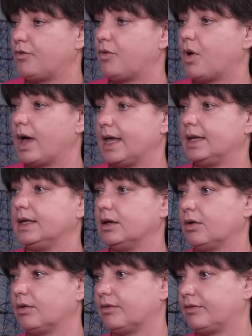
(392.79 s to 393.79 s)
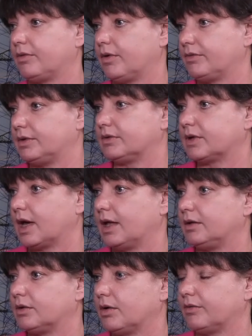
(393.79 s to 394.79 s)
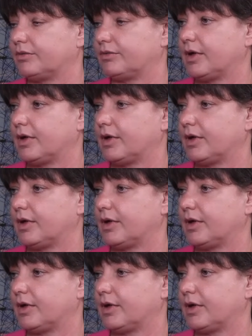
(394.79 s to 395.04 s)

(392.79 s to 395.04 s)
for any of these kind of